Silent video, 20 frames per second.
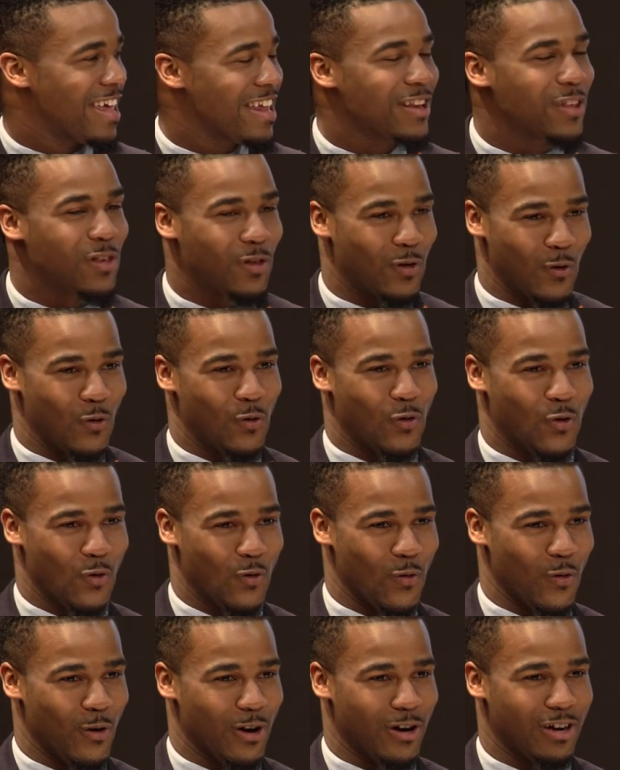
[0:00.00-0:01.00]
in
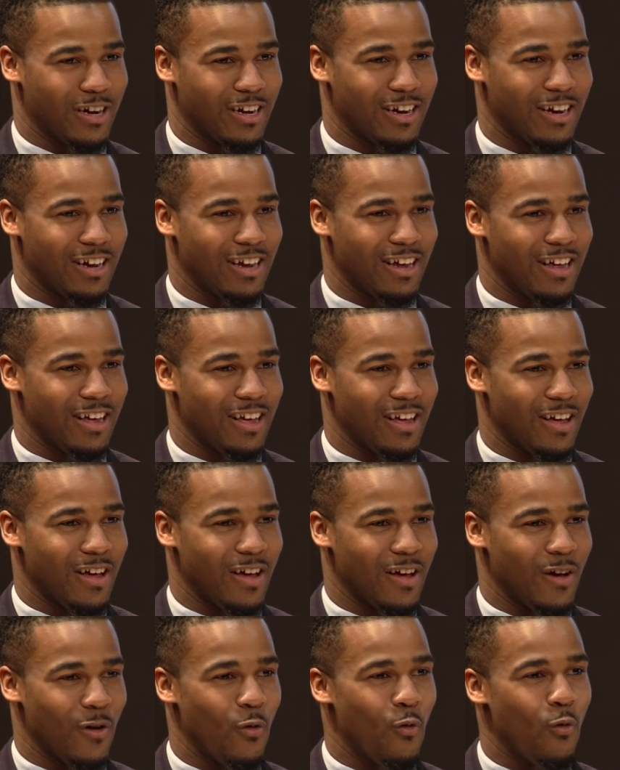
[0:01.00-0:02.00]
social work
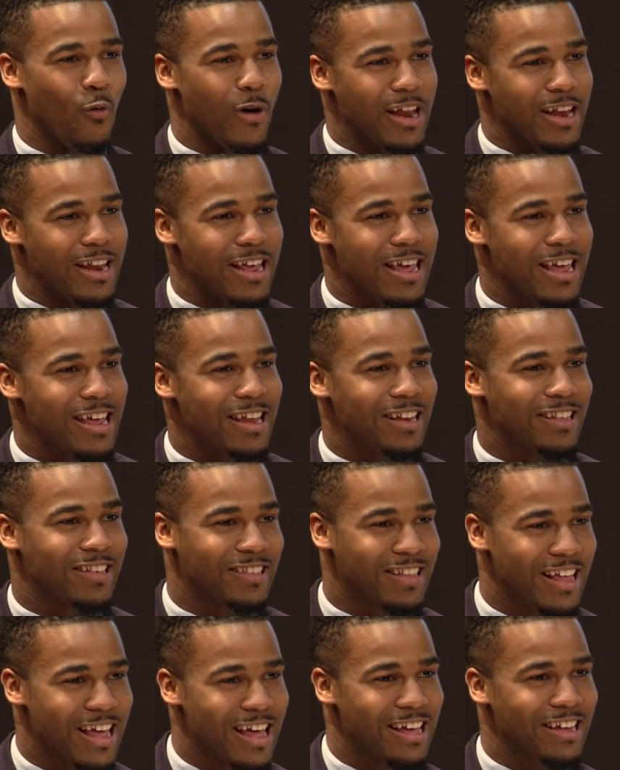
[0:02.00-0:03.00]
when he
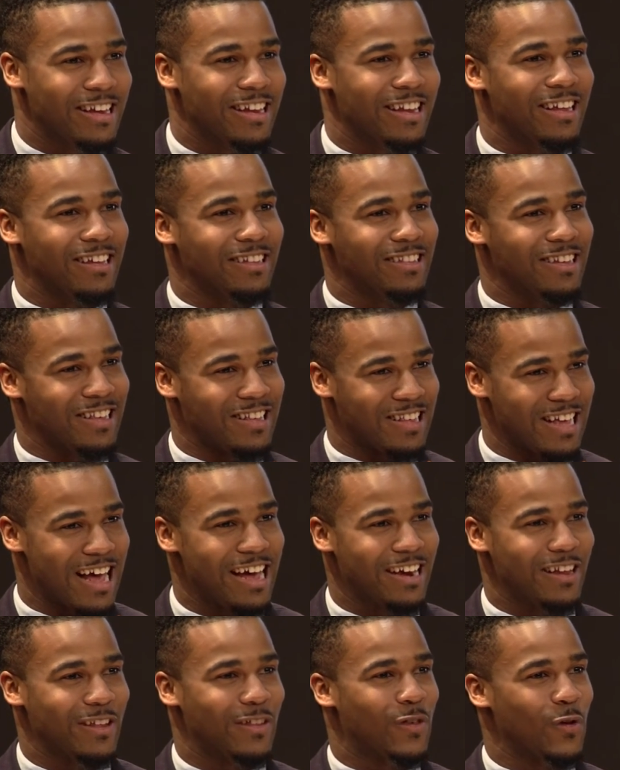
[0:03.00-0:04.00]
instead
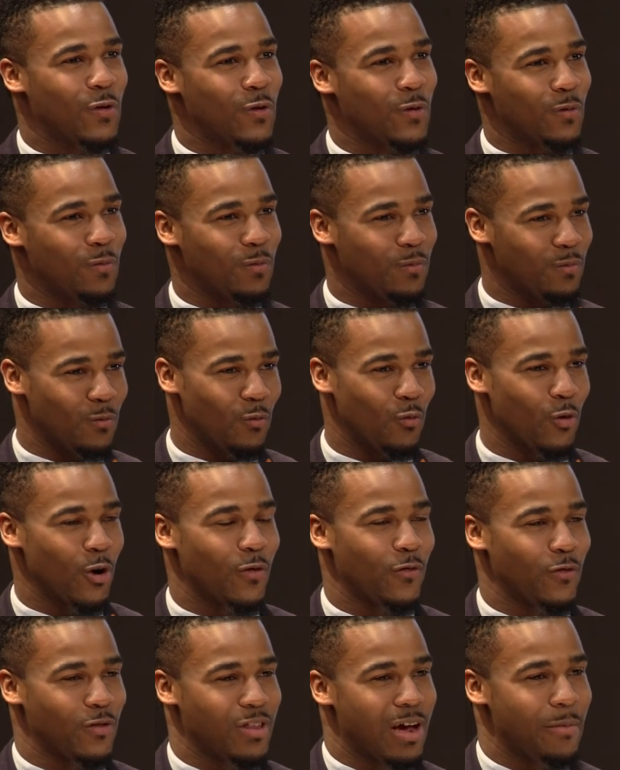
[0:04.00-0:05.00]
decided to
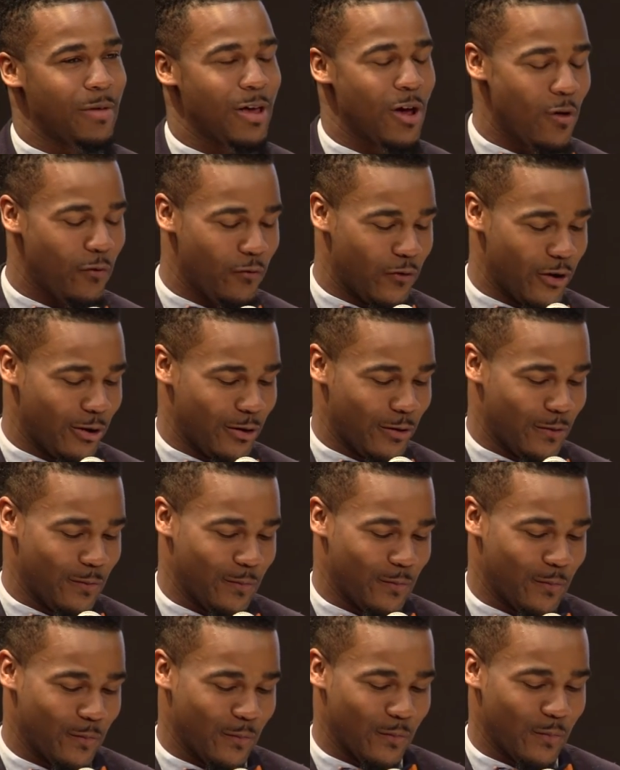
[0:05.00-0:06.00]
work for Tommy Hilfiger.
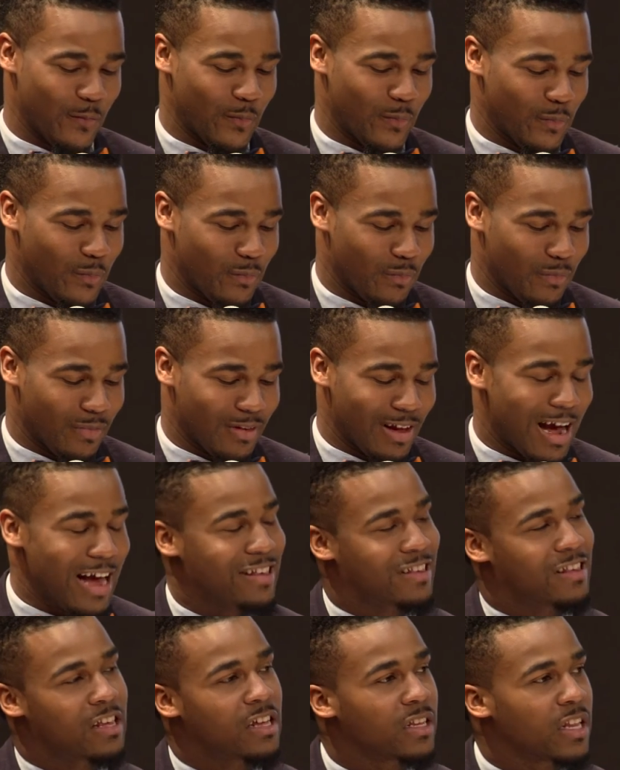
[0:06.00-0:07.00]

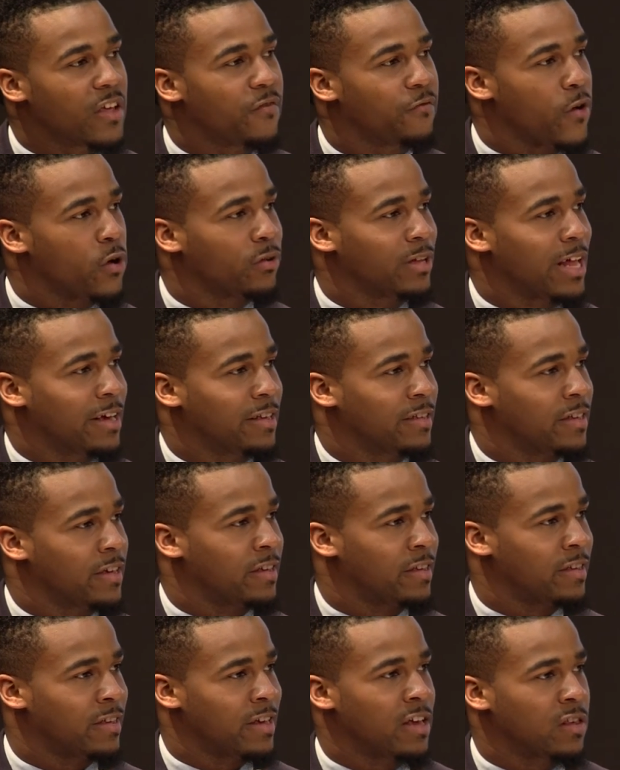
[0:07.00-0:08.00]
I suddenly felt like
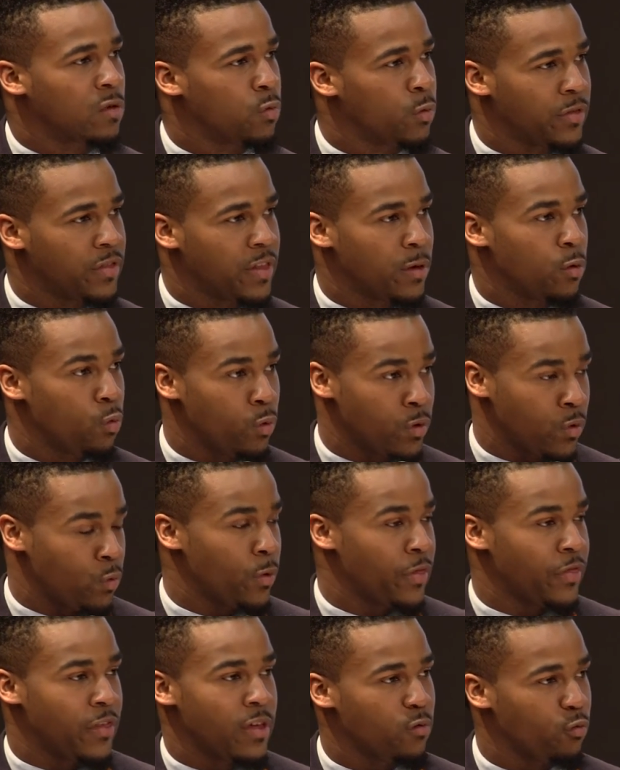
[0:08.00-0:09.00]
success
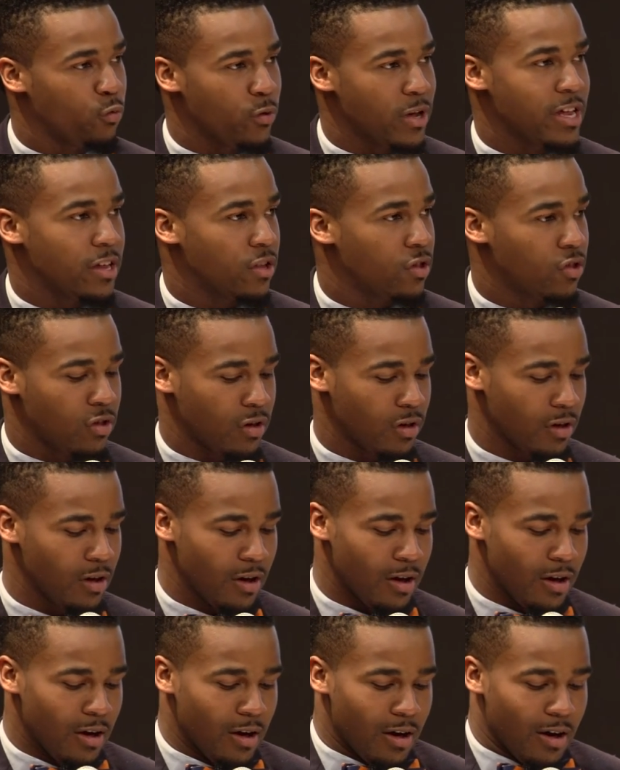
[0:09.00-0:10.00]
was within
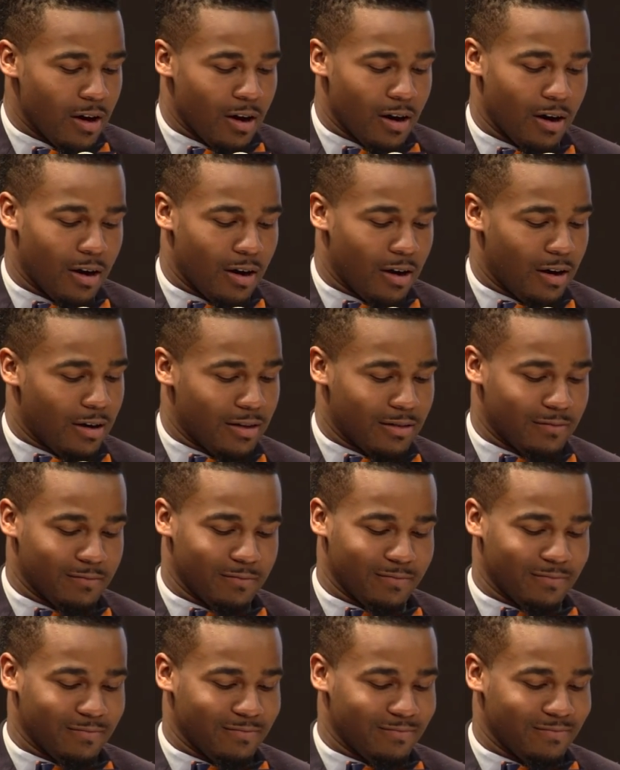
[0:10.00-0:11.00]
reach. Uh,
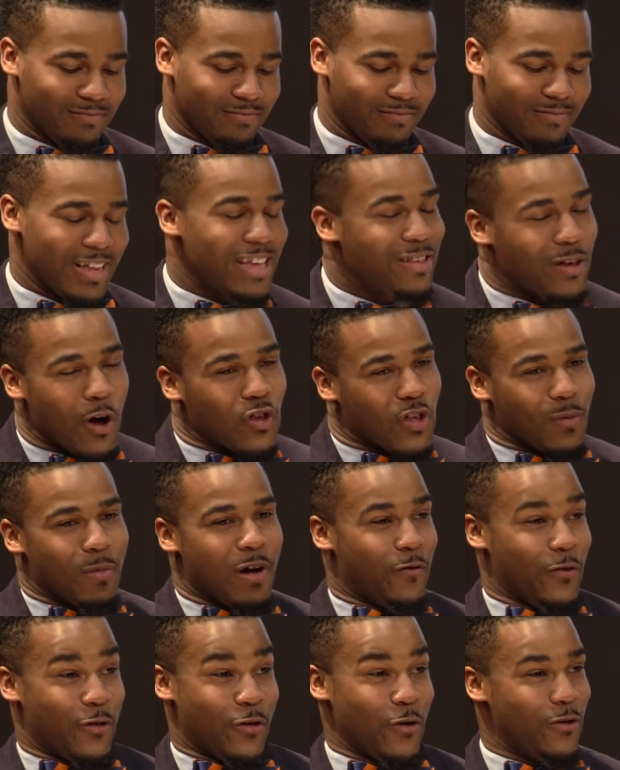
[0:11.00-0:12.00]
he's also
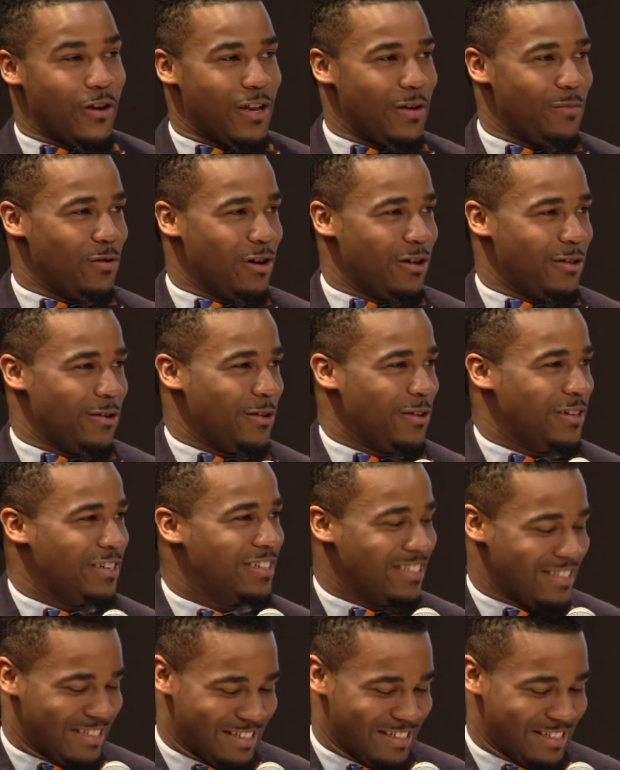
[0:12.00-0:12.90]
my fraternity brother.